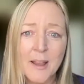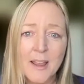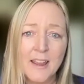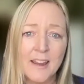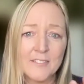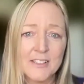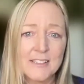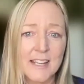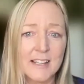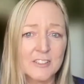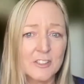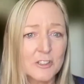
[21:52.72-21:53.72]
If the
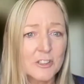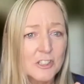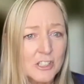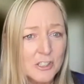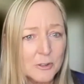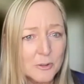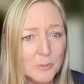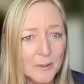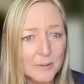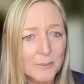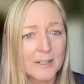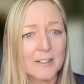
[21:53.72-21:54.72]
scales are skewed
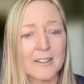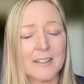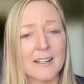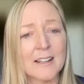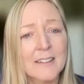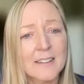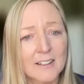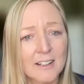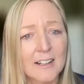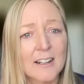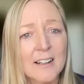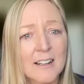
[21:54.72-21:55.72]
one way or the
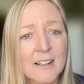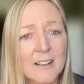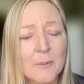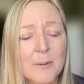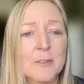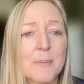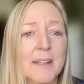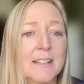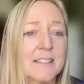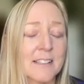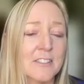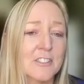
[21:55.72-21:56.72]
other, we have to pay
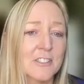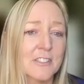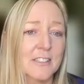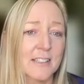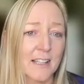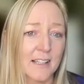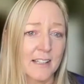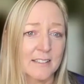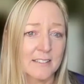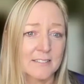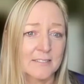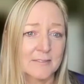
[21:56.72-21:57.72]
attention to that.
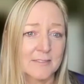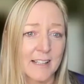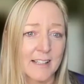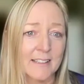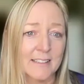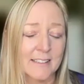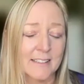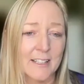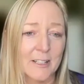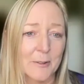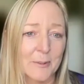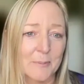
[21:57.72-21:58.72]
And,
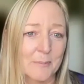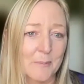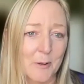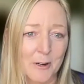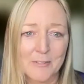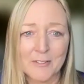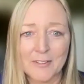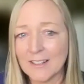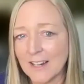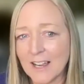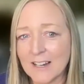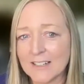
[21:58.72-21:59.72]
more often
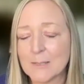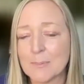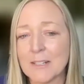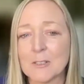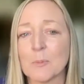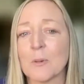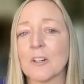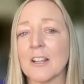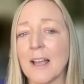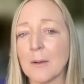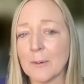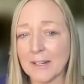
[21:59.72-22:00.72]
than not, it's because we're
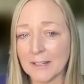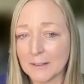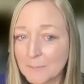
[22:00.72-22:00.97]
allowing it.